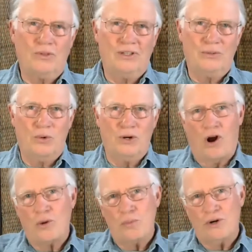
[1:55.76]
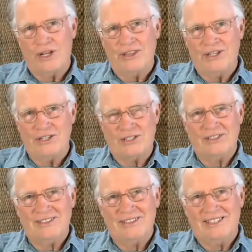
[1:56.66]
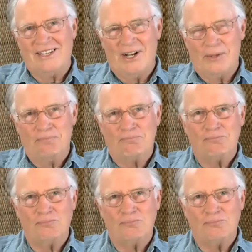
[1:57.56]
that we're harboring these um,